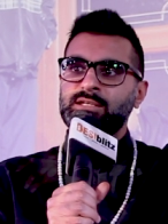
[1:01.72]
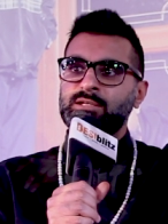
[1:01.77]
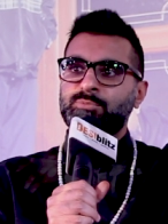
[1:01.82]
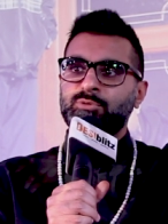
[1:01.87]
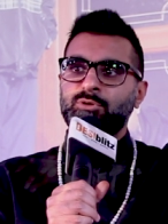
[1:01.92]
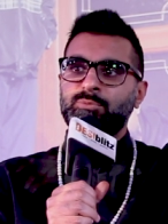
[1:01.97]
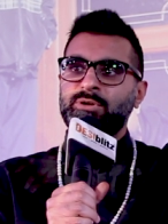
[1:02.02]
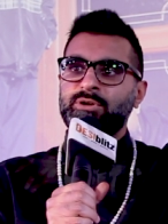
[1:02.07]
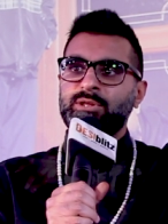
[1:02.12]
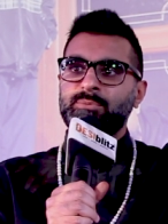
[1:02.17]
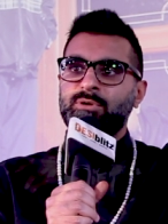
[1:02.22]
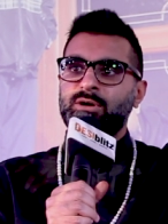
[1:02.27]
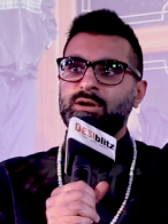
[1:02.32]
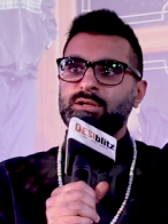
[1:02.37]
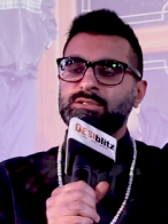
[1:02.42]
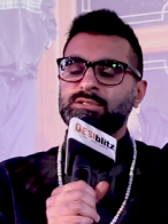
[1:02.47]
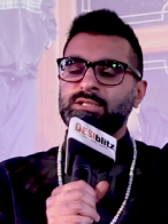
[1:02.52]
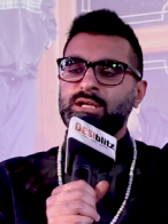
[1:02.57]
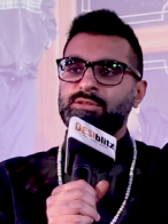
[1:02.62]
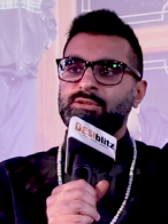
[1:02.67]
inappropriate
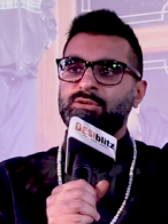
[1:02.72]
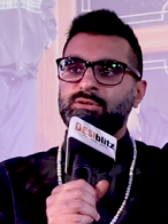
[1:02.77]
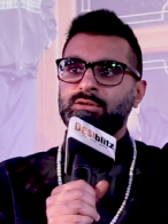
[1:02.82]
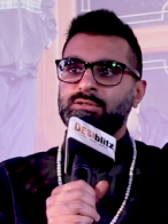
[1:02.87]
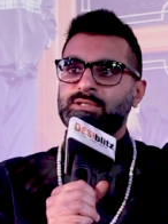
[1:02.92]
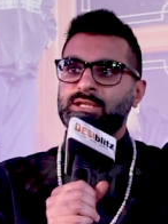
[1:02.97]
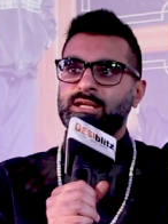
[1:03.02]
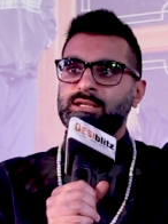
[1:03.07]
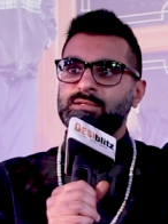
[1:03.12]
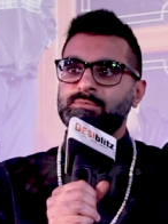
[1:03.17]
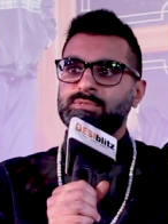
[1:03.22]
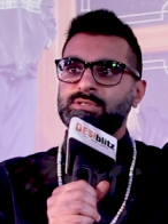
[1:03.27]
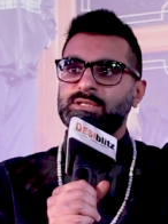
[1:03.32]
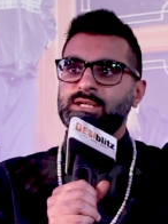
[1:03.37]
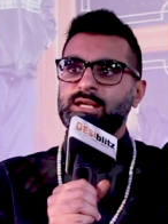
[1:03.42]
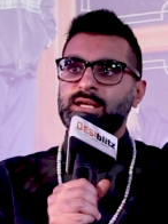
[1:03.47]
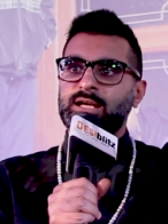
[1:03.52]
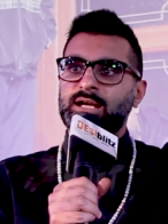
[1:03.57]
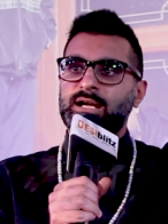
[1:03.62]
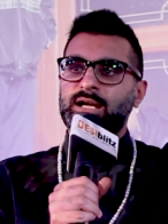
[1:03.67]
remarks at the wrong times
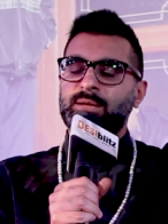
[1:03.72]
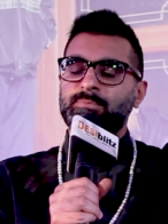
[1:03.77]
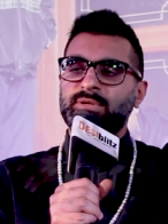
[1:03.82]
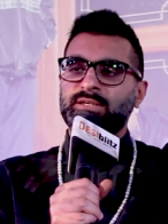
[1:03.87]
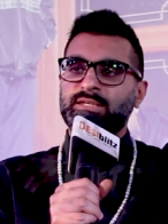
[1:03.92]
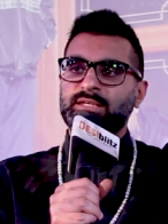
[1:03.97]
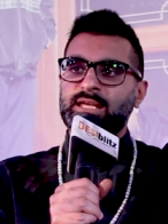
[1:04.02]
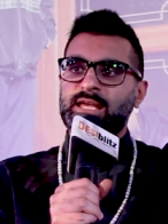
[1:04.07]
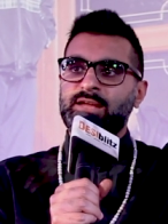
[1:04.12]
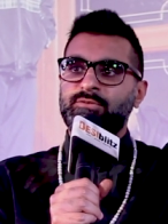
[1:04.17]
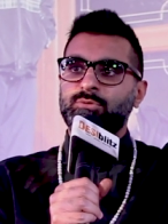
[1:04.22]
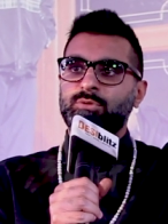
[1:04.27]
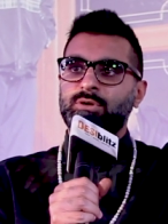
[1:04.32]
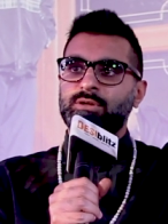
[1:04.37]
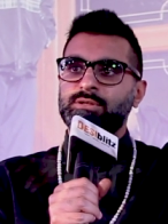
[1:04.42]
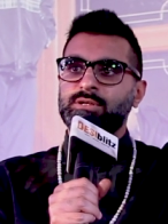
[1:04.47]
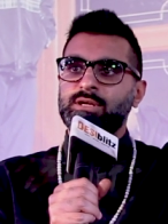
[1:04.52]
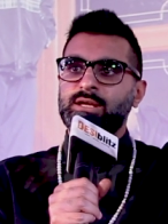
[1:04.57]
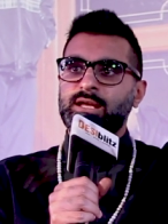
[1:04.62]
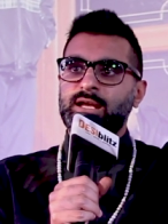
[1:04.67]
and making
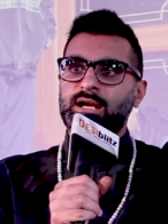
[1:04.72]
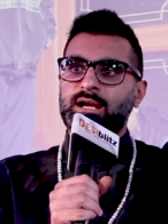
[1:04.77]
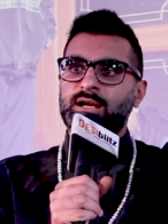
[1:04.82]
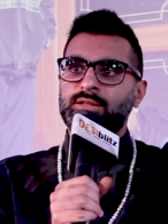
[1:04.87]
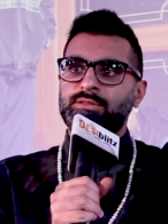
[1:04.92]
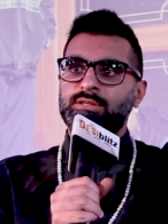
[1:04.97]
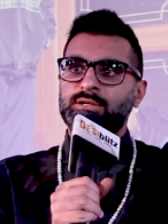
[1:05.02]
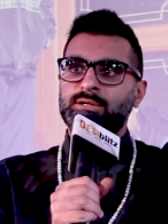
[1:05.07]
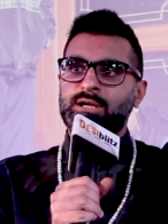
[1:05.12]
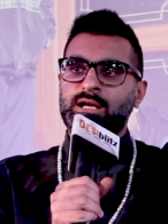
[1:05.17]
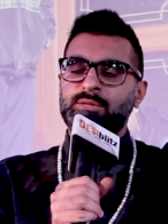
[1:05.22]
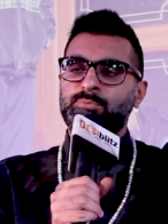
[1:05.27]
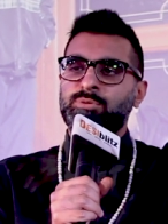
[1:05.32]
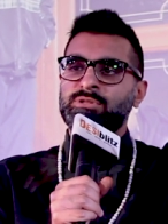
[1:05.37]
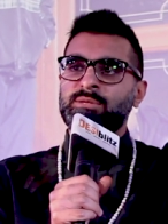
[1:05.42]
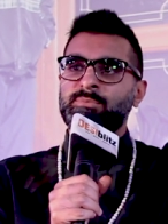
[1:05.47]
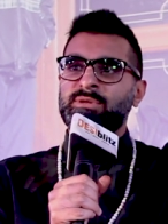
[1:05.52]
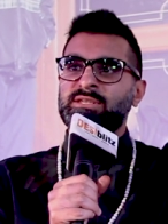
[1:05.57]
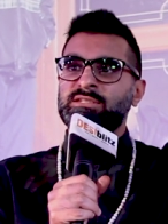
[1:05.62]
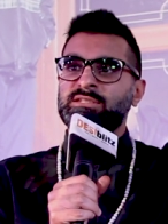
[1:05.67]
everyone either
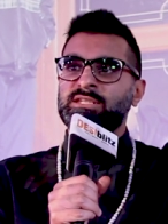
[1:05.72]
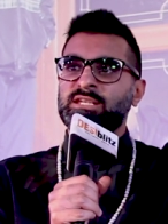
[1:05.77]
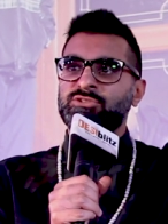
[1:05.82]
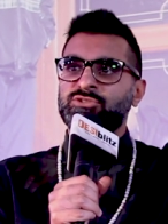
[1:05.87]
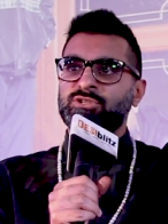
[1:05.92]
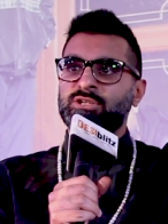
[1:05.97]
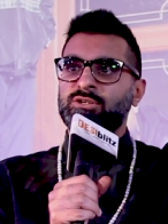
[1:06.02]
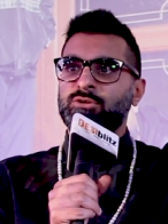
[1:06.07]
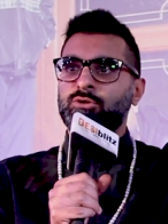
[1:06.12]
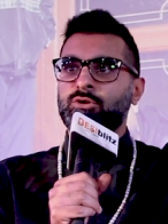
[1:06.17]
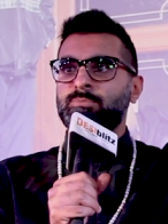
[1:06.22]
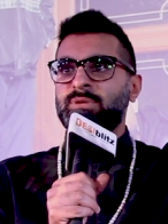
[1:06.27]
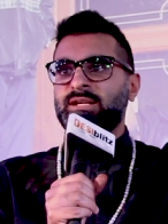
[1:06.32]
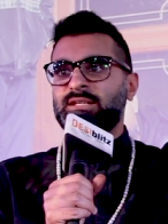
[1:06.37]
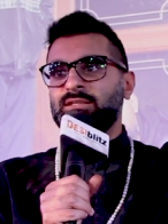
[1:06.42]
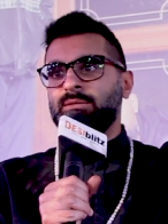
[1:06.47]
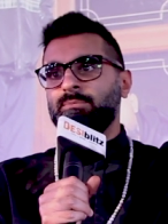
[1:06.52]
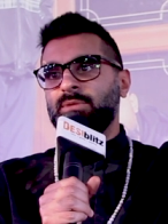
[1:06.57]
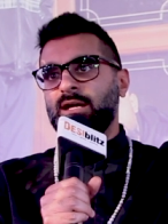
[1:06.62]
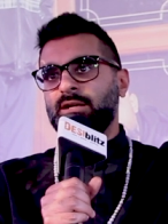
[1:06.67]
put them in danger or
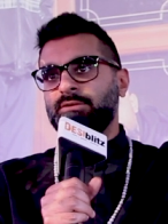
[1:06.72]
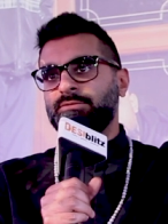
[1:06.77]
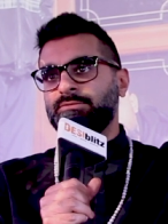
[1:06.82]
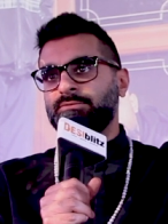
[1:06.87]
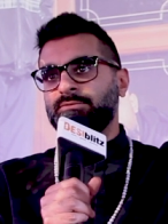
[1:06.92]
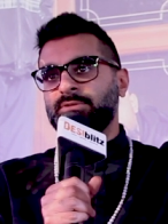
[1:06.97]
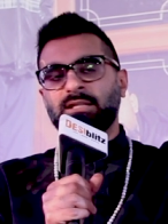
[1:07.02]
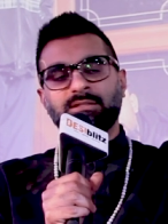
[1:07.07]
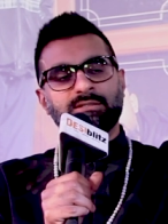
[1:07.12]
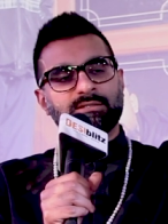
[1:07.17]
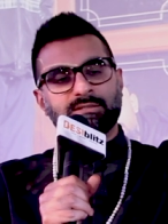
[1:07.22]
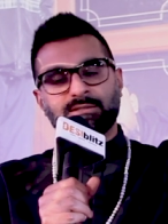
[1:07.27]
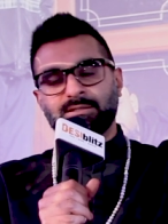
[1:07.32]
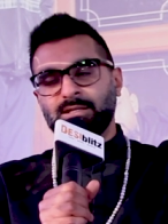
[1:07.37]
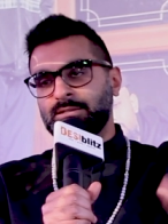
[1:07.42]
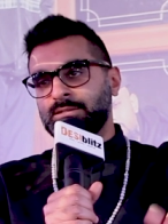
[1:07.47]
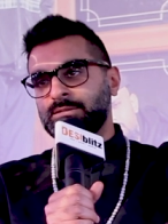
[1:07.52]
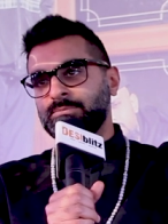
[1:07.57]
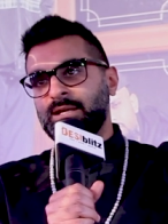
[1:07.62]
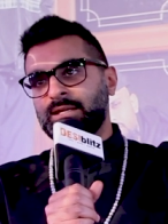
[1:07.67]
making them laugh.
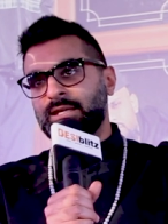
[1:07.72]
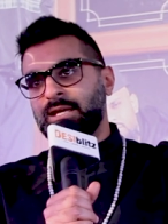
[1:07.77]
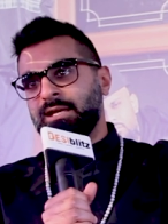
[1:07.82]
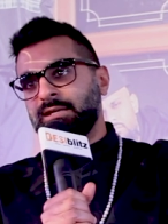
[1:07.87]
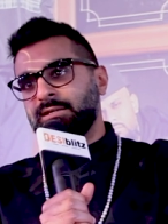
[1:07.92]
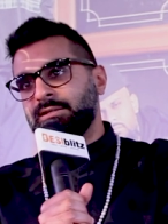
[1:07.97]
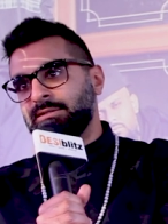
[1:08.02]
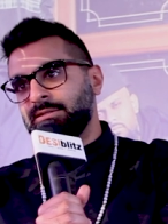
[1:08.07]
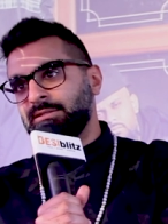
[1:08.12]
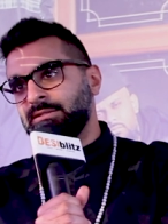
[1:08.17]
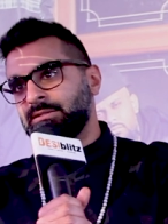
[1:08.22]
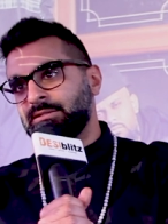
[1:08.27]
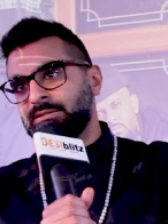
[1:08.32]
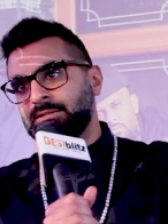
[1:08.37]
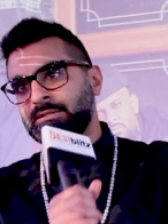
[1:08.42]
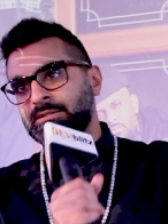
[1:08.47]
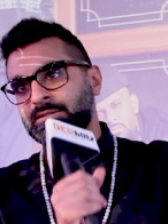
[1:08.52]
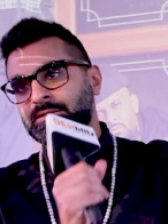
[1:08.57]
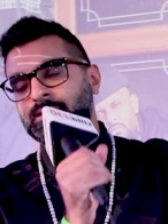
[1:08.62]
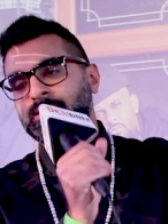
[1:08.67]
That's my guy. He
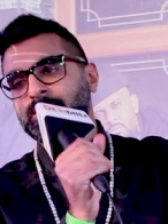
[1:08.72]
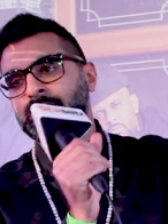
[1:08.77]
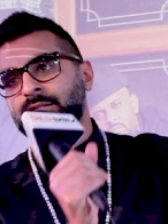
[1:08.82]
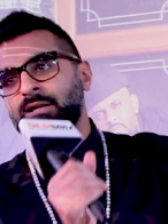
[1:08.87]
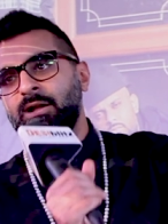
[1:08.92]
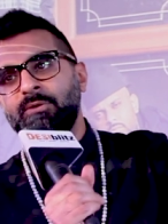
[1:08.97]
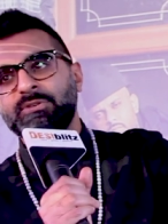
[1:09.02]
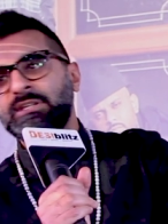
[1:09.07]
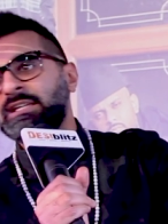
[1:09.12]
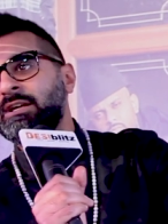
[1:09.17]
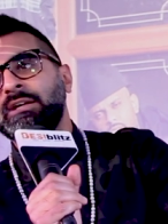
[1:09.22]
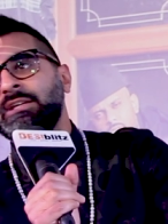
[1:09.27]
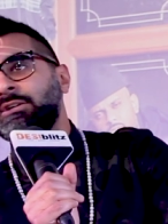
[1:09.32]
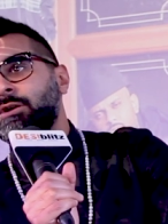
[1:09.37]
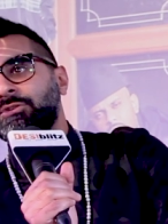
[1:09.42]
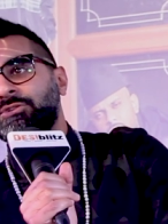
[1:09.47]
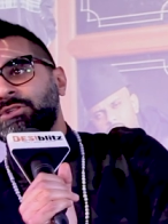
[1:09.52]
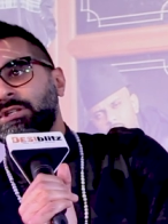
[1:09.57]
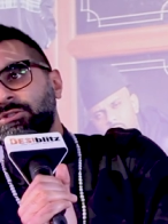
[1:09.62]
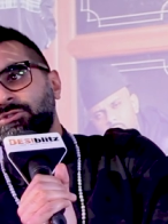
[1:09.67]

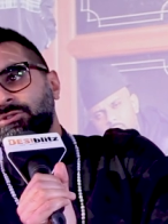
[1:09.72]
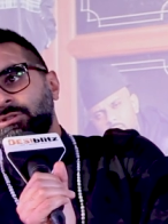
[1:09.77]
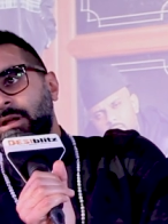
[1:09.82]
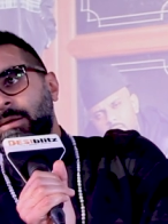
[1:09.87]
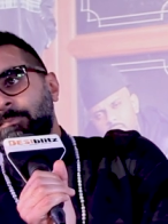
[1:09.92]
can't change.